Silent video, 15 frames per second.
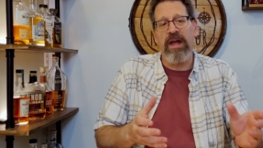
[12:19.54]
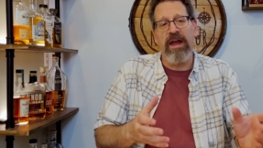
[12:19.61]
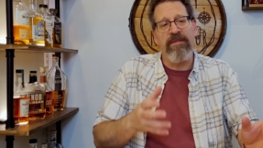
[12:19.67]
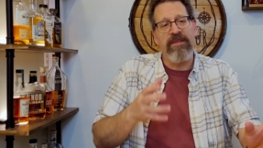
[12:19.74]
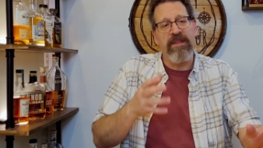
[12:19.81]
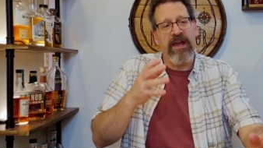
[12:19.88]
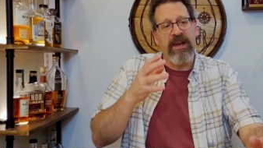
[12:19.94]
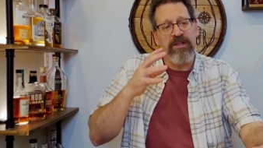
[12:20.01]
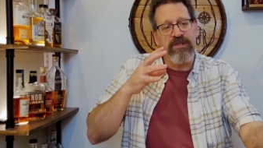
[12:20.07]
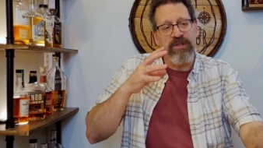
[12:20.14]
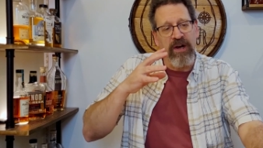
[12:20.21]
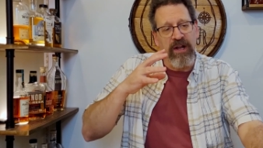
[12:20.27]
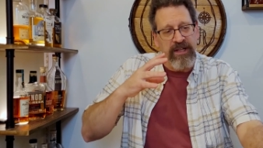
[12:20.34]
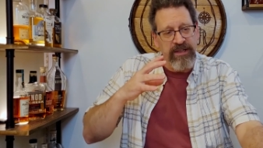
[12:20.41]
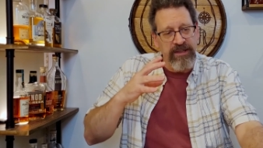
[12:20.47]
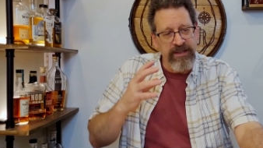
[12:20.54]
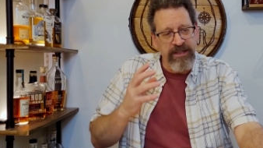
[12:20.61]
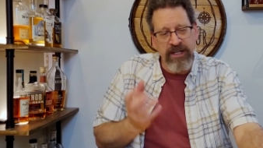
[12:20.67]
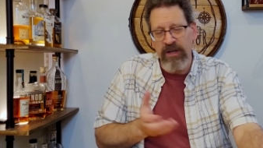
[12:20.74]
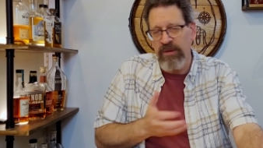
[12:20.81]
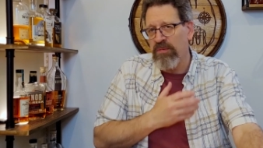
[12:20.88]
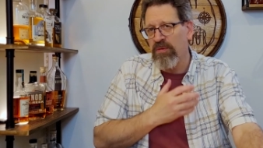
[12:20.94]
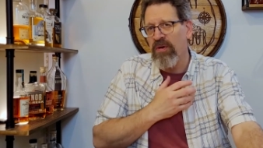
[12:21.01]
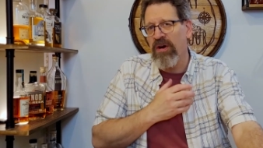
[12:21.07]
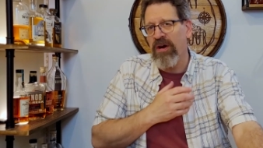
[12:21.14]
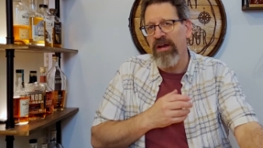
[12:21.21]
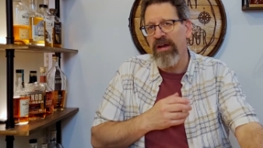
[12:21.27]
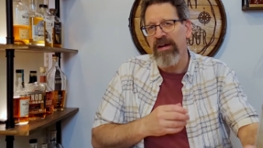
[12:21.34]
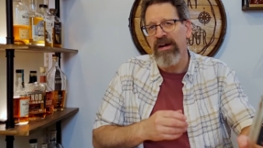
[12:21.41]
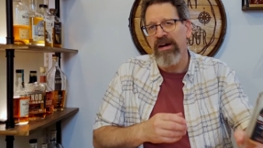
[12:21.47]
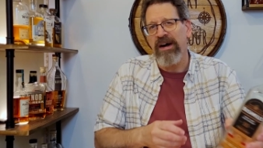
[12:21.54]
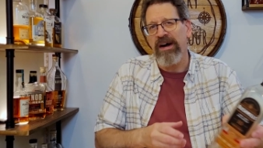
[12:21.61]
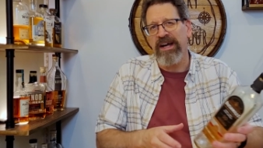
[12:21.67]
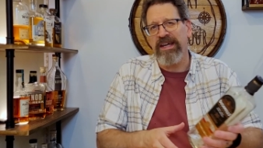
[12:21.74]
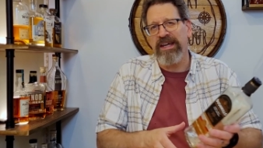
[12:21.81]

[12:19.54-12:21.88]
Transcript: And then it's got a little more uh,